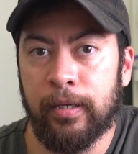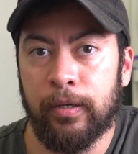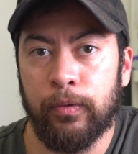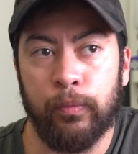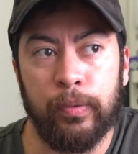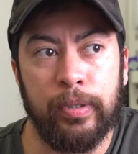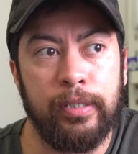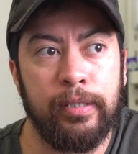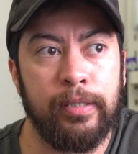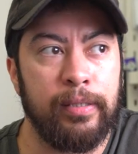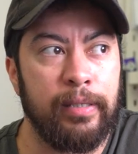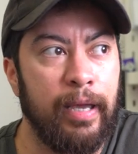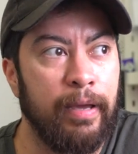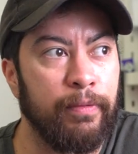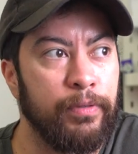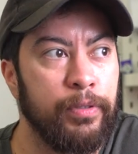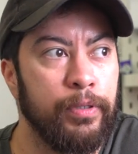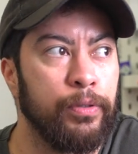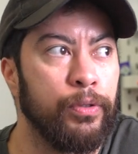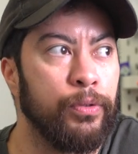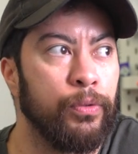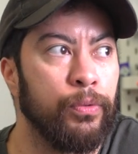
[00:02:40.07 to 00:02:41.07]
We just have
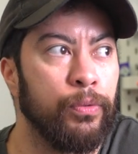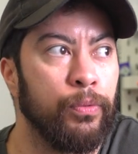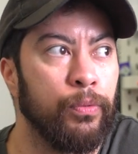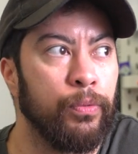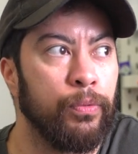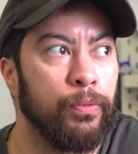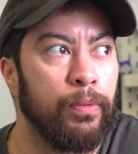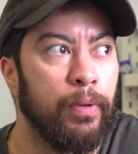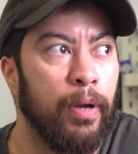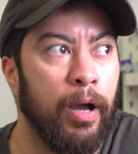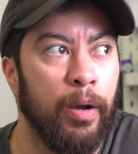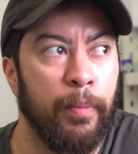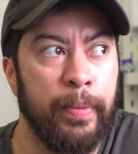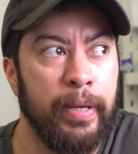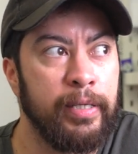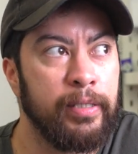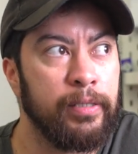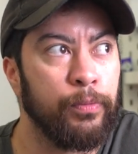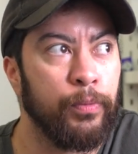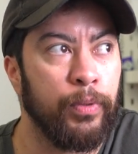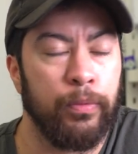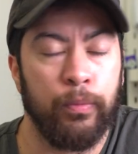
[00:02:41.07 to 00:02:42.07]
to do our
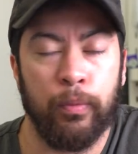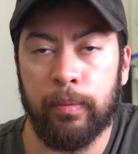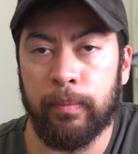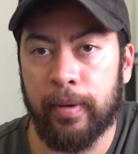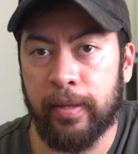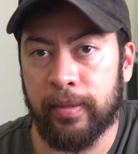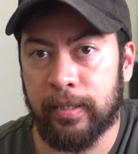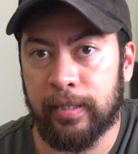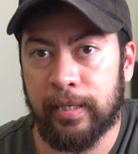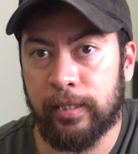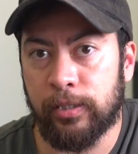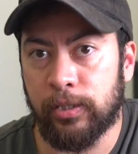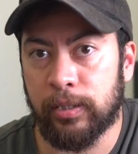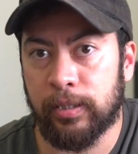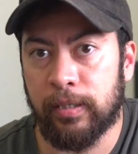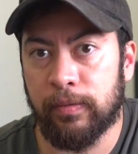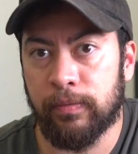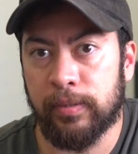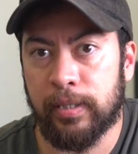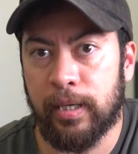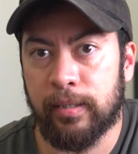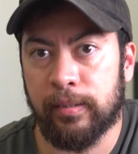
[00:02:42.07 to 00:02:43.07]
best with what Mother Nature
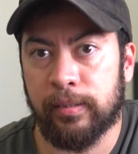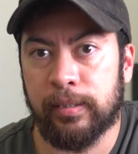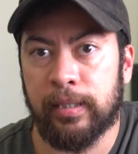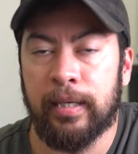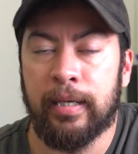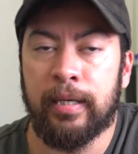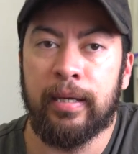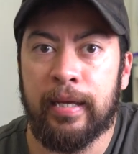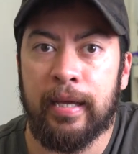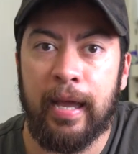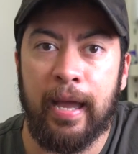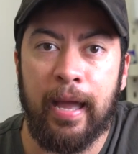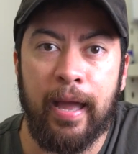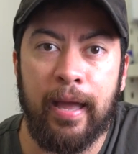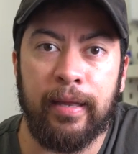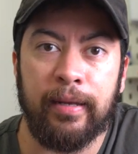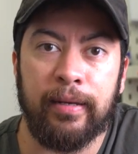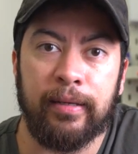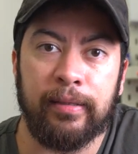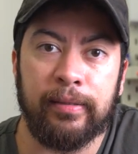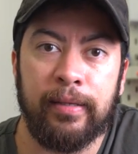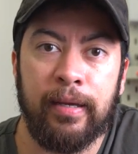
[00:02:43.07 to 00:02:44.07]
gives us,
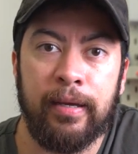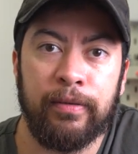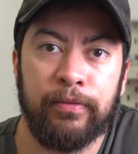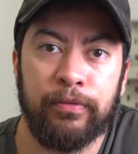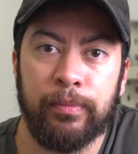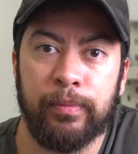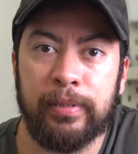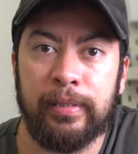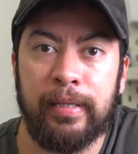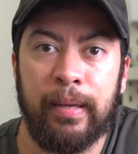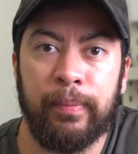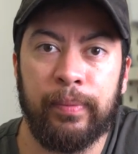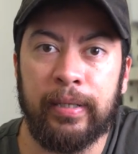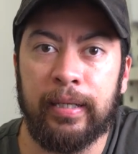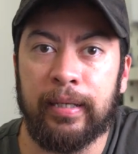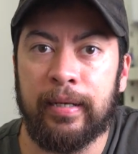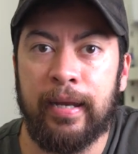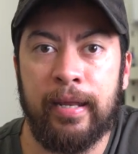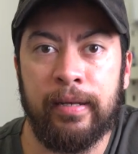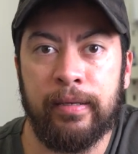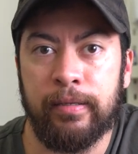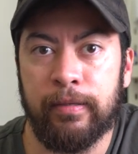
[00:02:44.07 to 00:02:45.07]
and aside from slapping
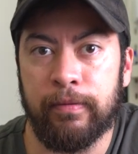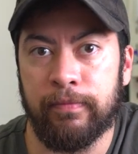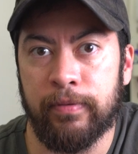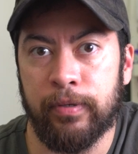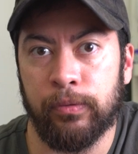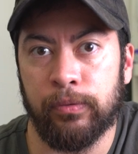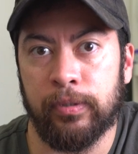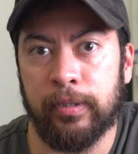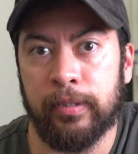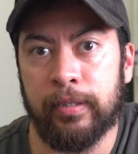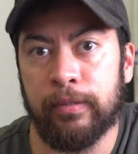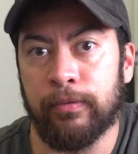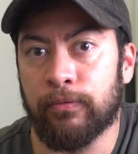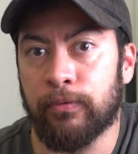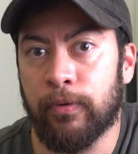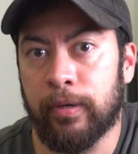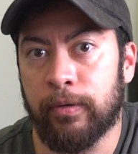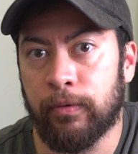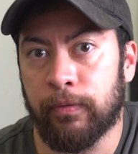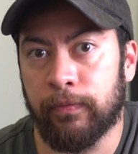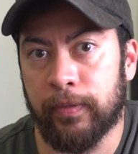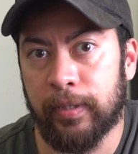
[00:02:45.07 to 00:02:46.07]
an N D filter in
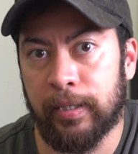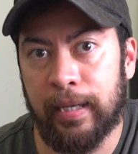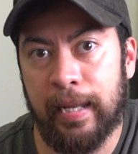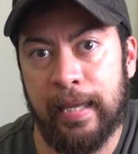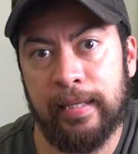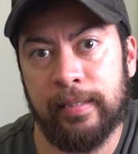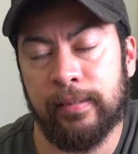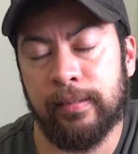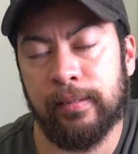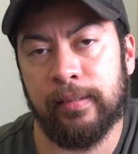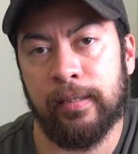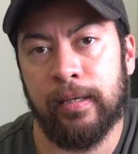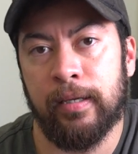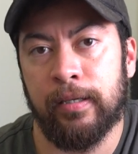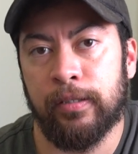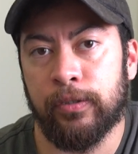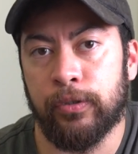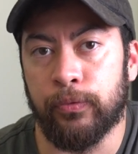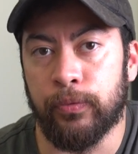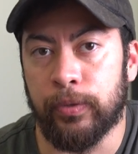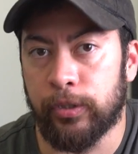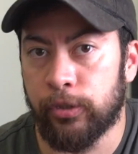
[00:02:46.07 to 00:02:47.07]
front of the lens
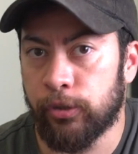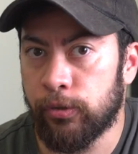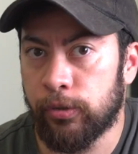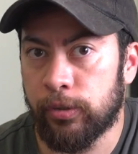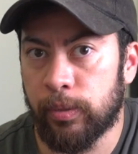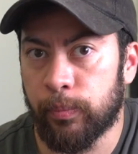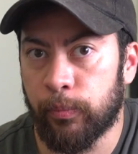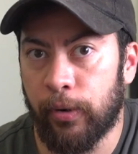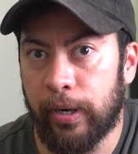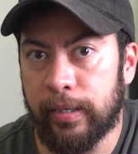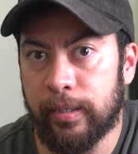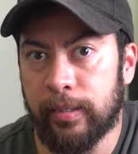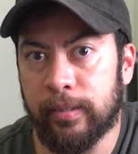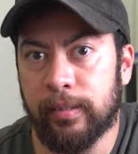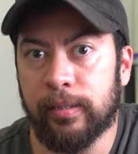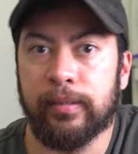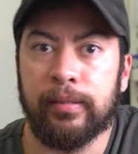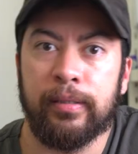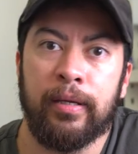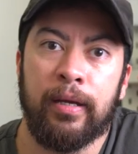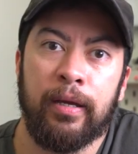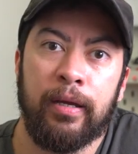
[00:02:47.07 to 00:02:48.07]
to reduce the
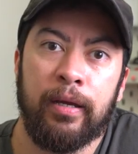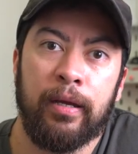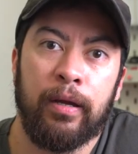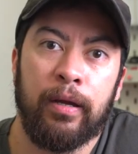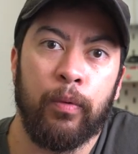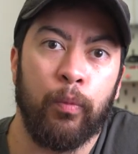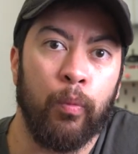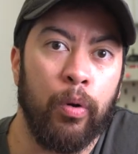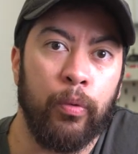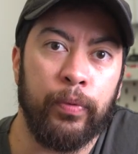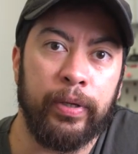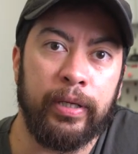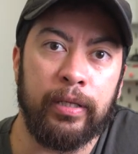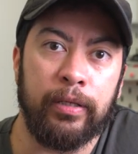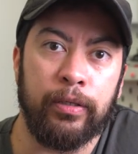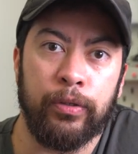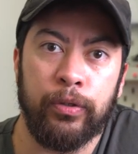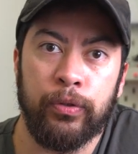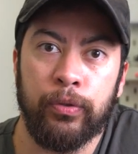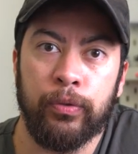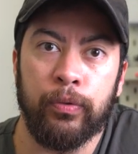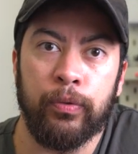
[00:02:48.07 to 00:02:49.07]
brightness, what we can
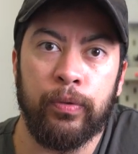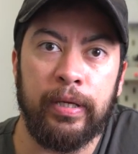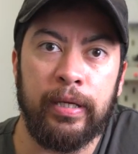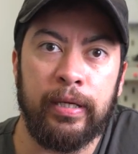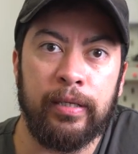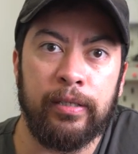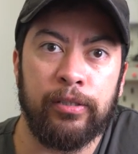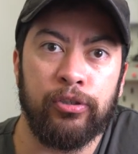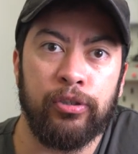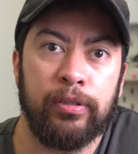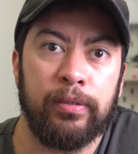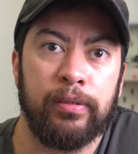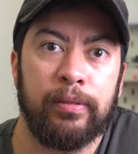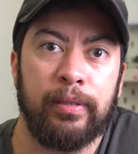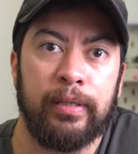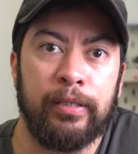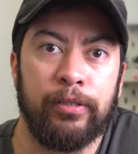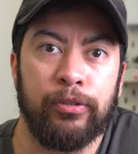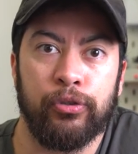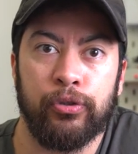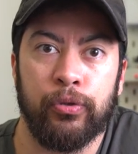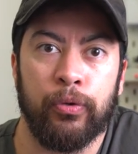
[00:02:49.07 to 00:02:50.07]
do is just
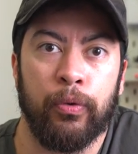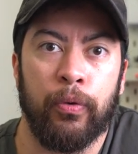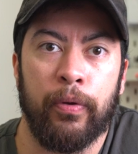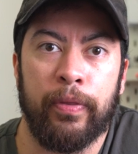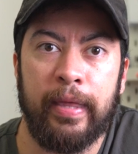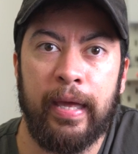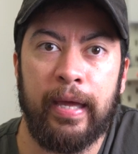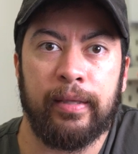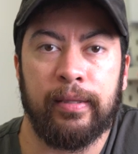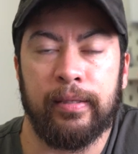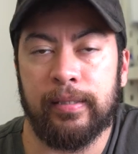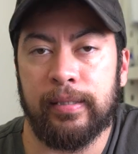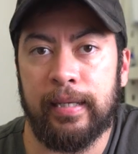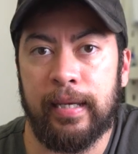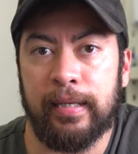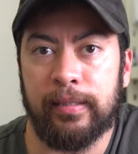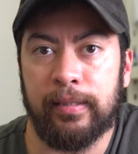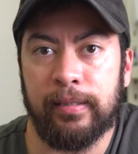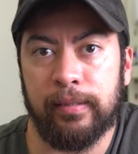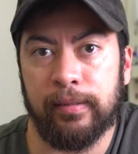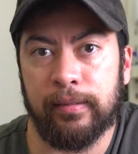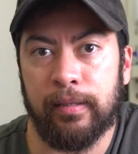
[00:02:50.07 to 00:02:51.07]
ensure that the
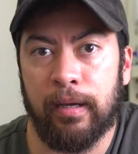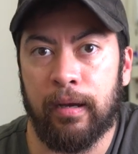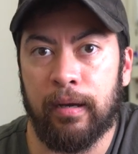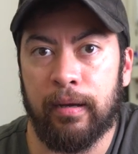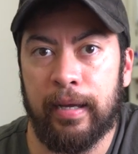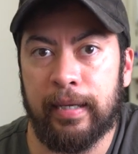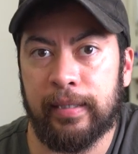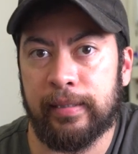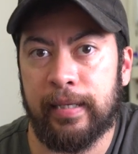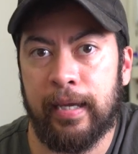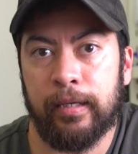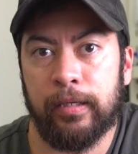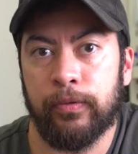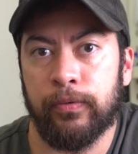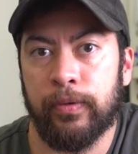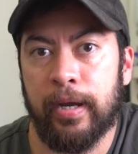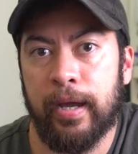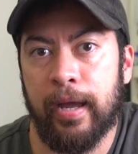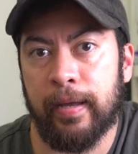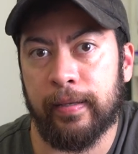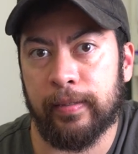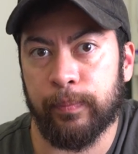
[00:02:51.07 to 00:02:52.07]
settings are as
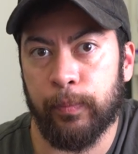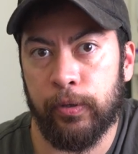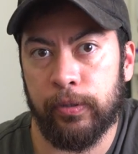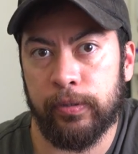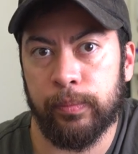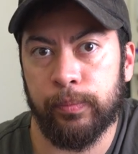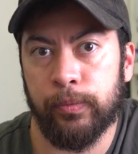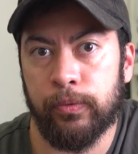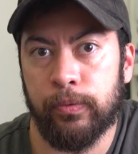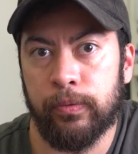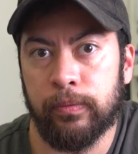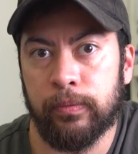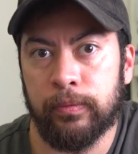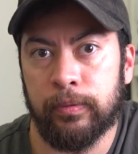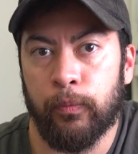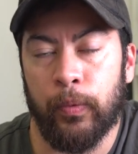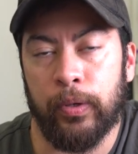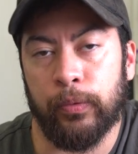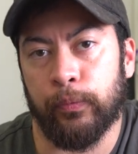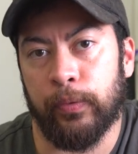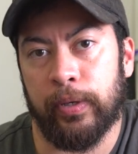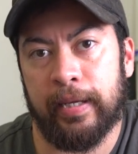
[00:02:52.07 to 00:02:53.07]
accurate as possible
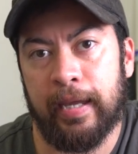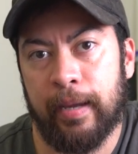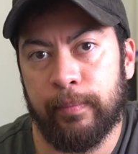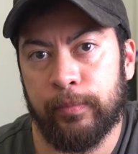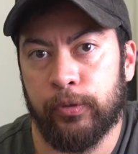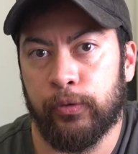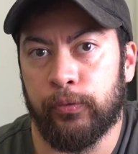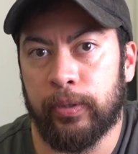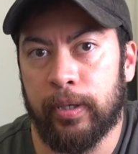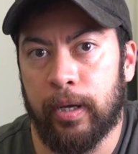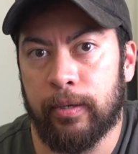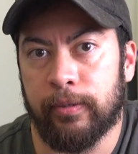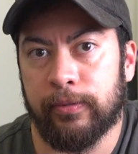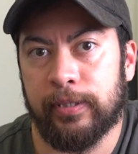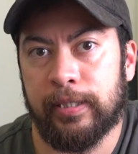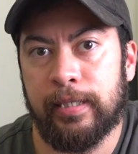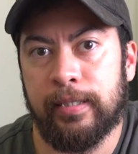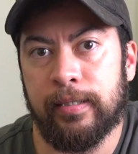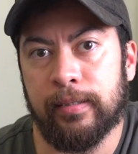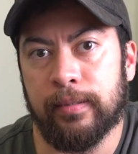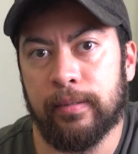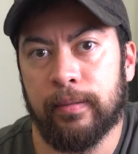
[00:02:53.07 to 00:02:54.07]
when we're capturing our
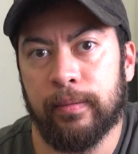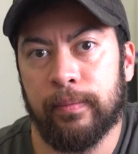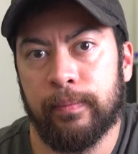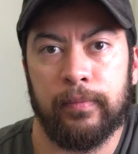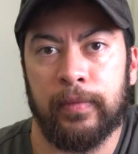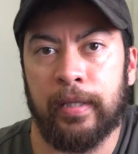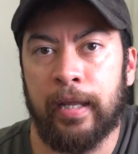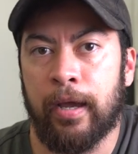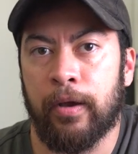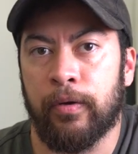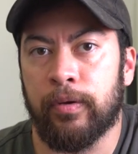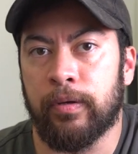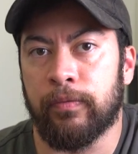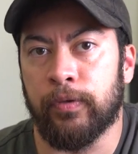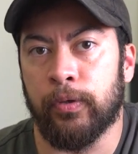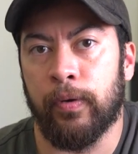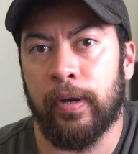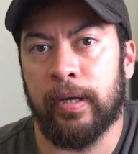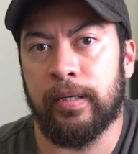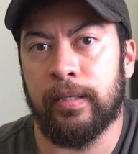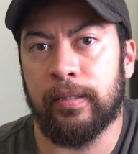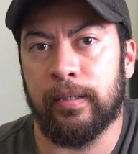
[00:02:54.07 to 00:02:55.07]
scene. Now, if
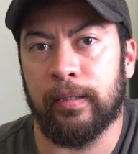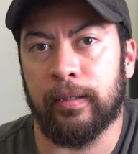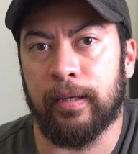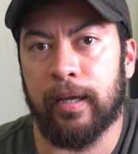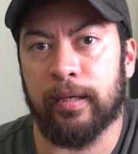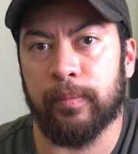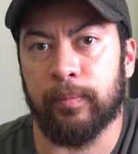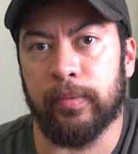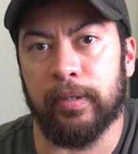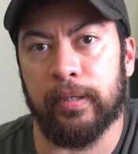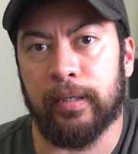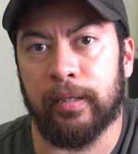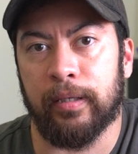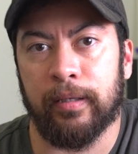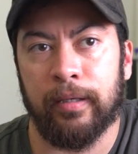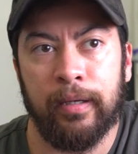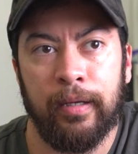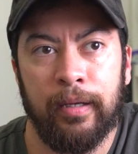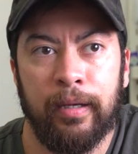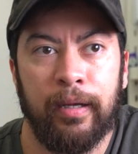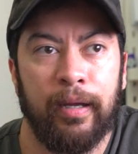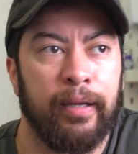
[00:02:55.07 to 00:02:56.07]
you're anything like me,
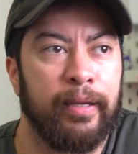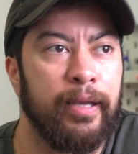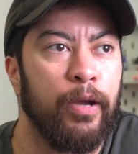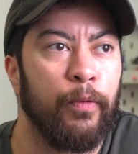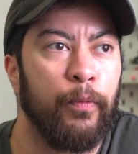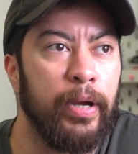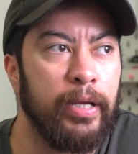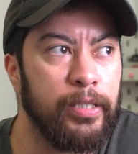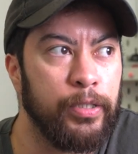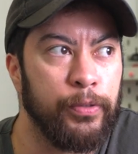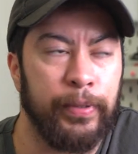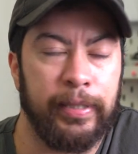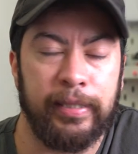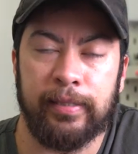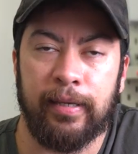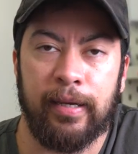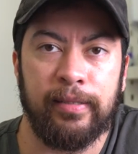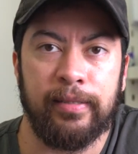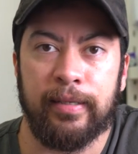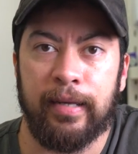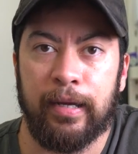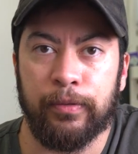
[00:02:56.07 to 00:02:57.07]
I get way too
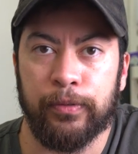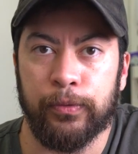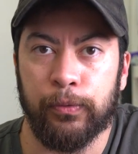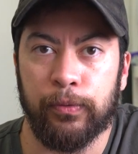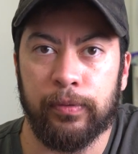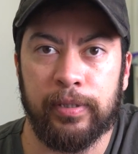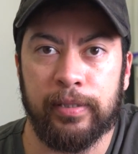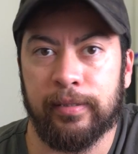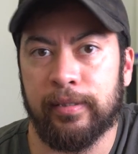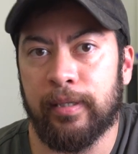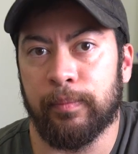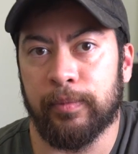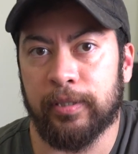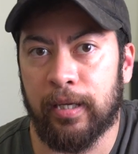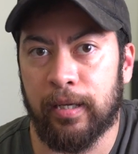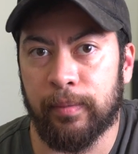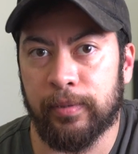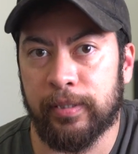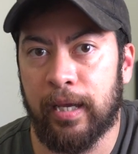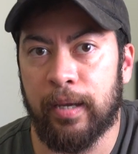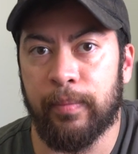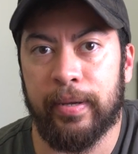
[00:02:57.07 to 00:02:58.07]
excited outdoors and
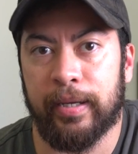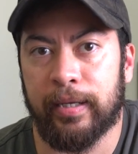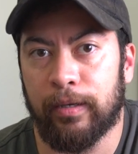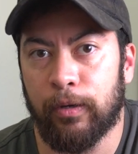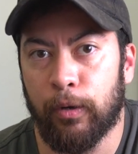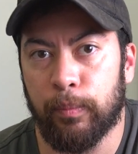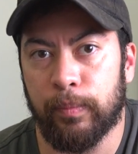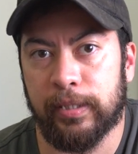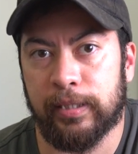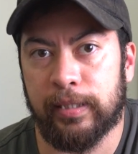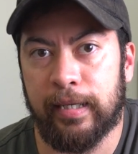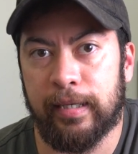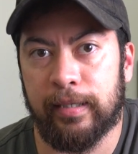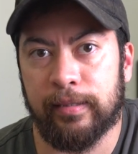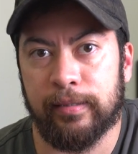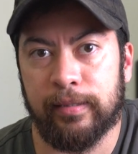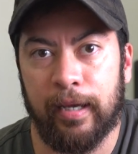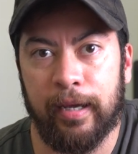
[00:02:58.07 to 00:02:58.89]
sometimes I make a lot of mistakes.